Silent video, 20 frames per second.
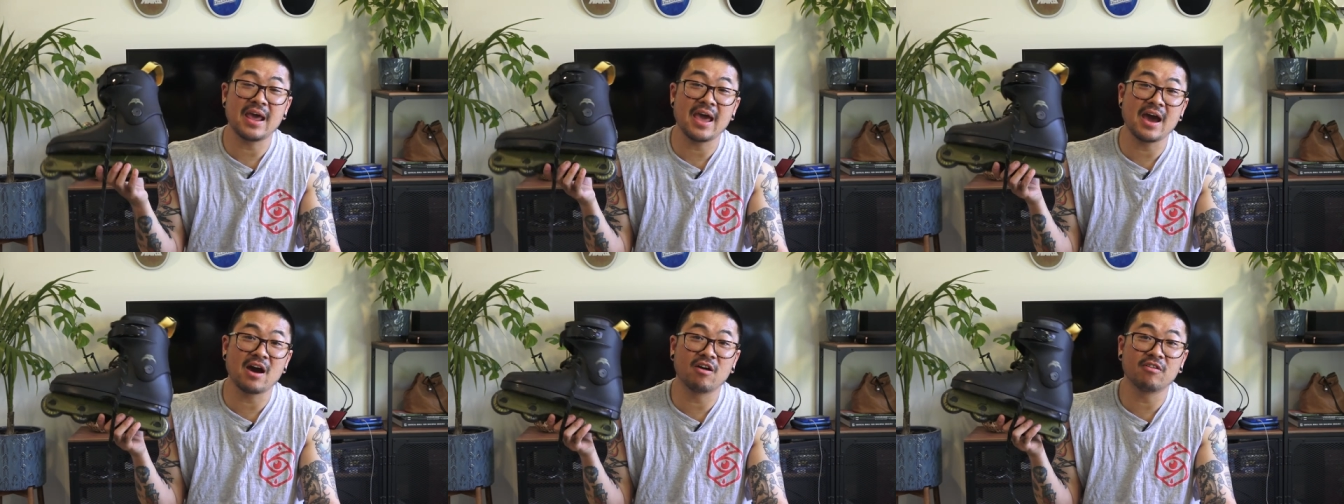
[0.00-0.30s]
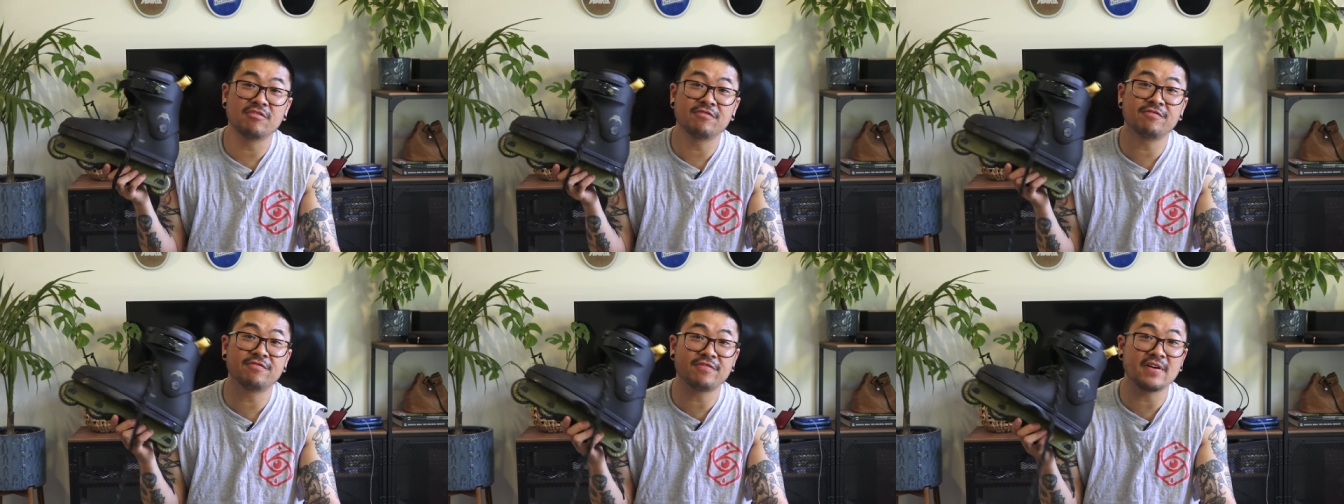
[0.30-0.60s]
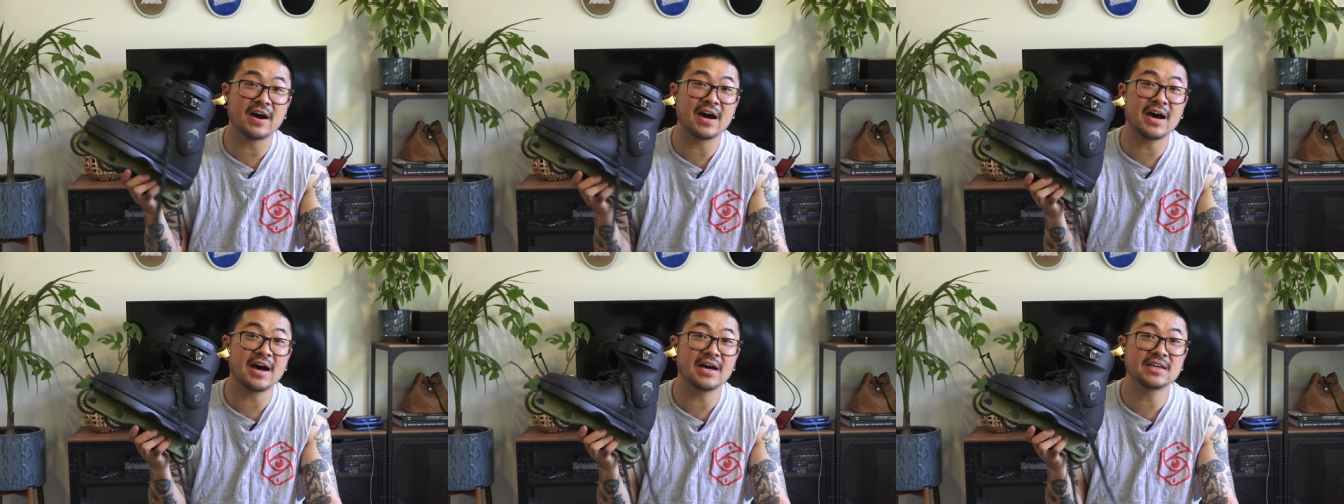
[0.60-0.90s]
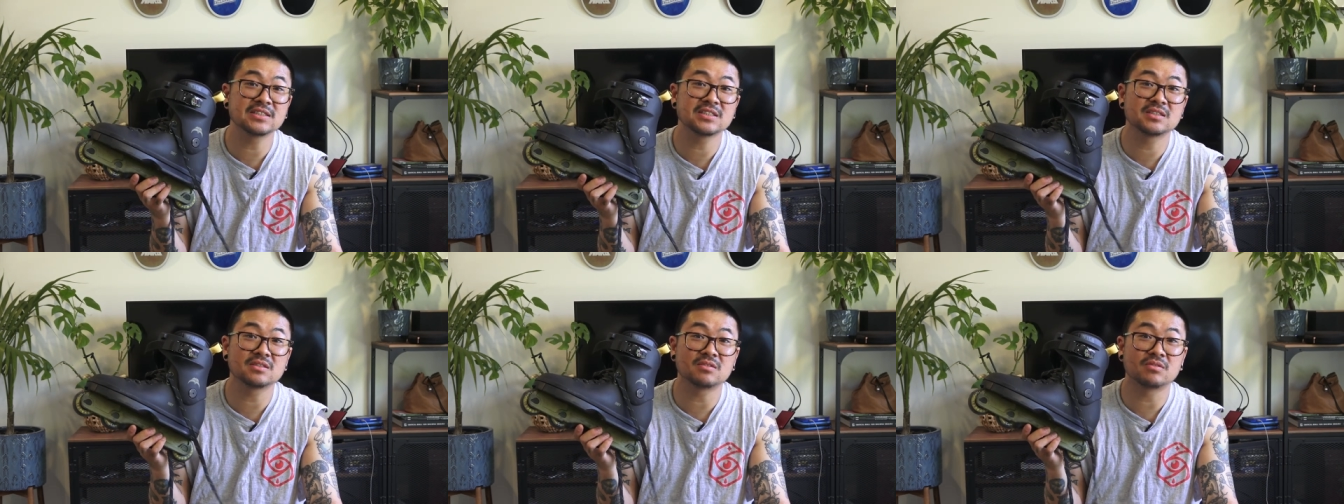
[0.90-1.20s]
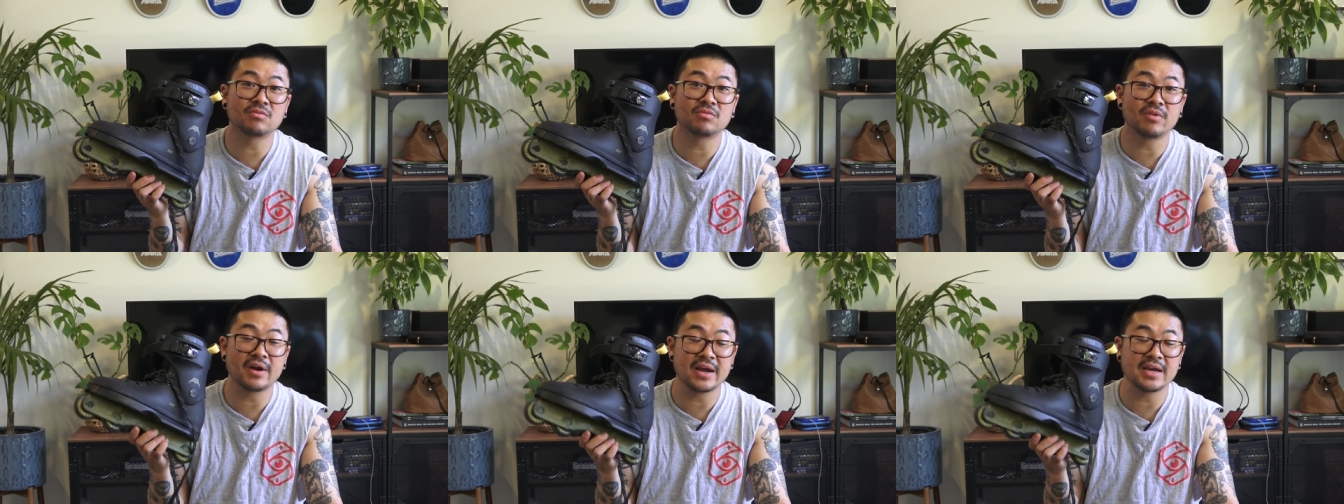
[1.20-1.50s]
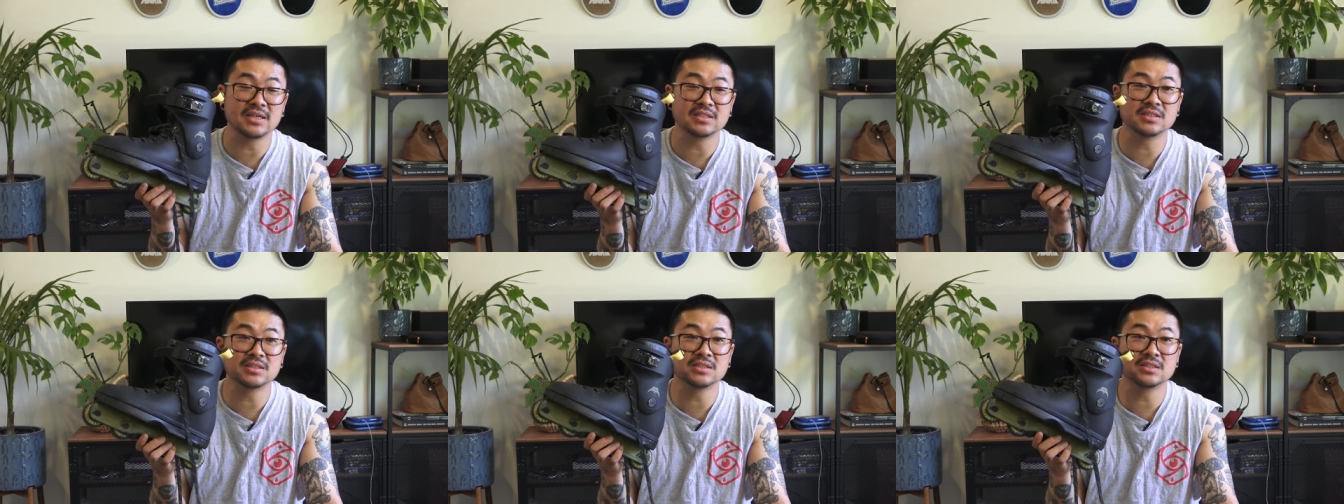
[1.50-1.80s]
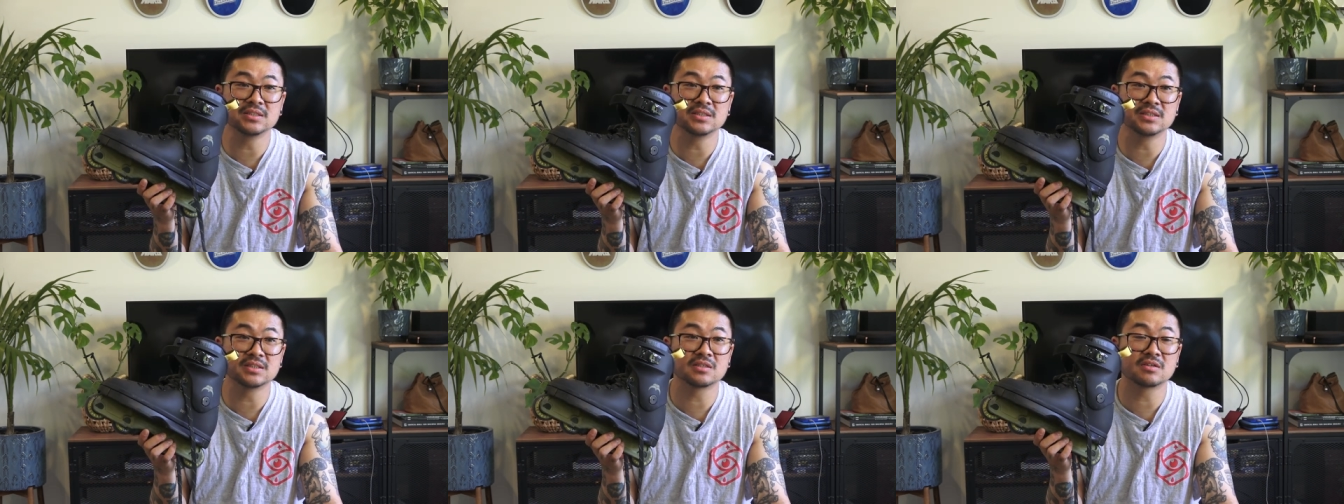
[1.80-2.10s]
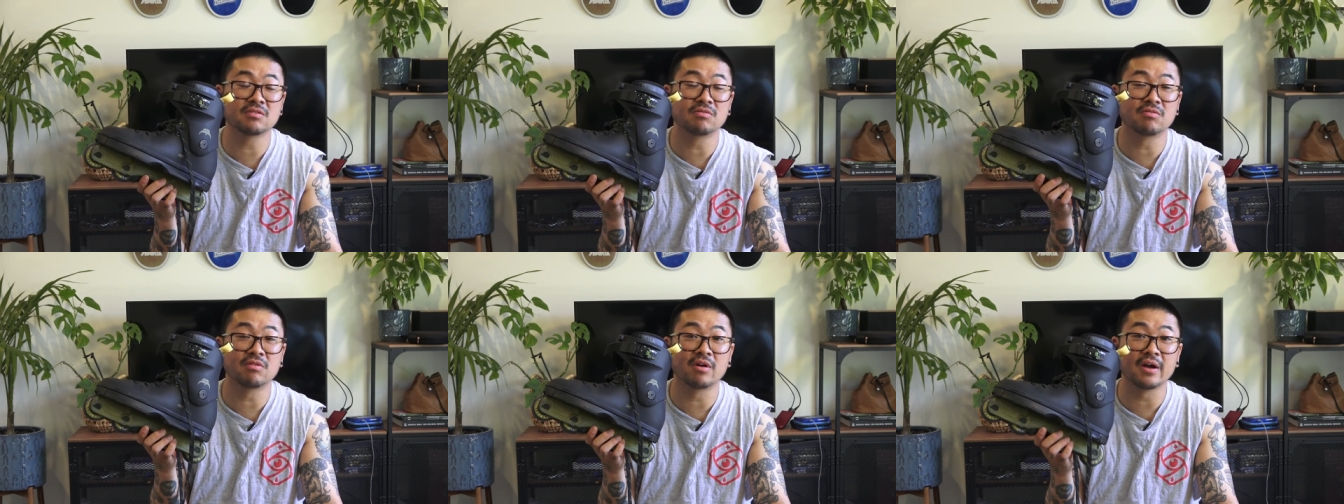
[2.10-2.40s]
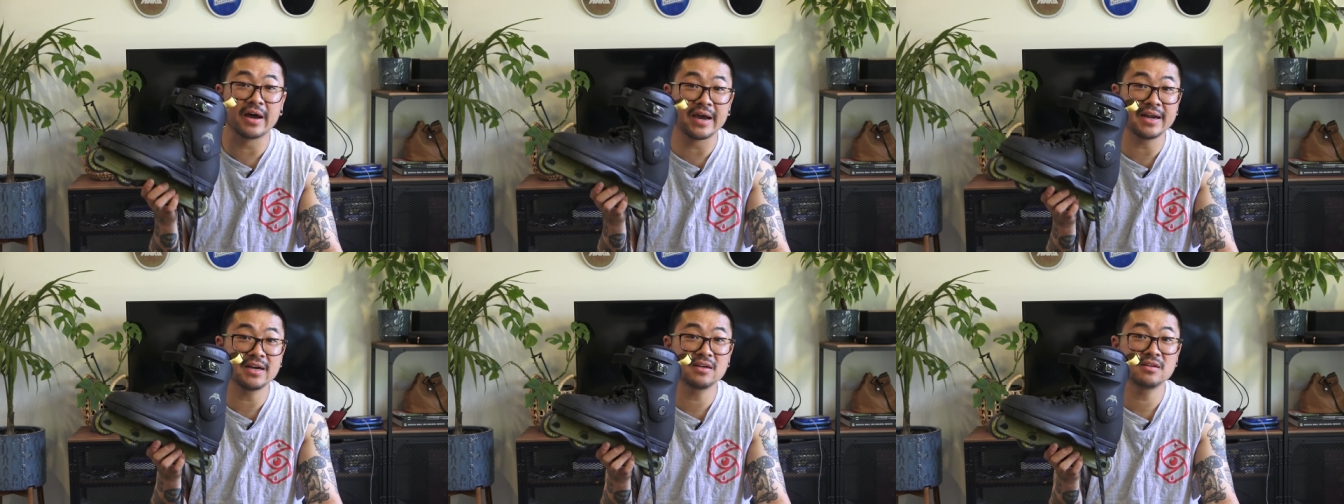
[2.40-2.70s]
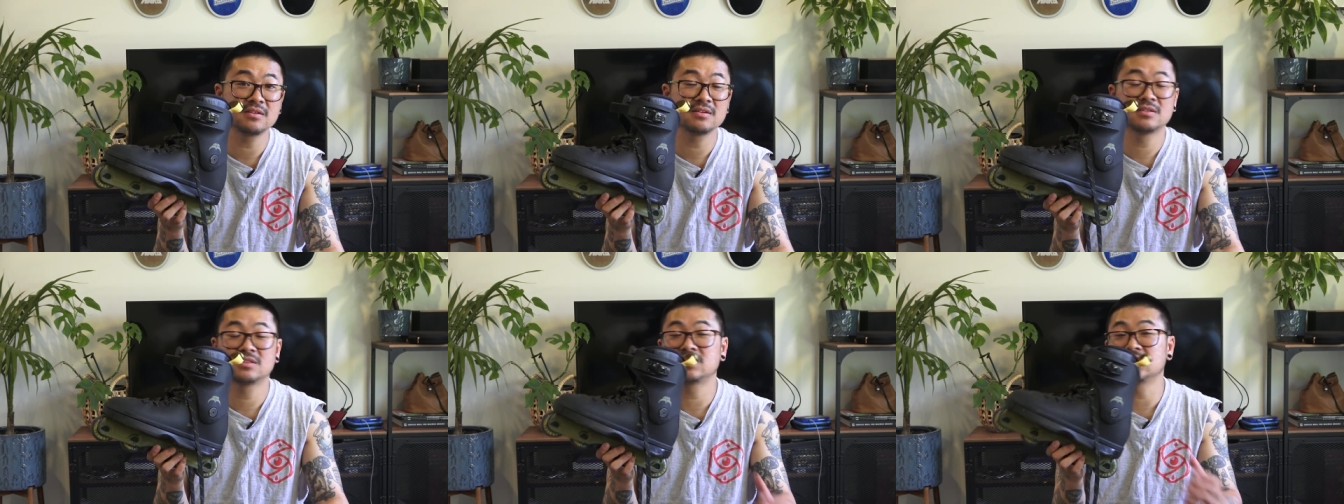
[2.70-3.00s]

how fast razors grind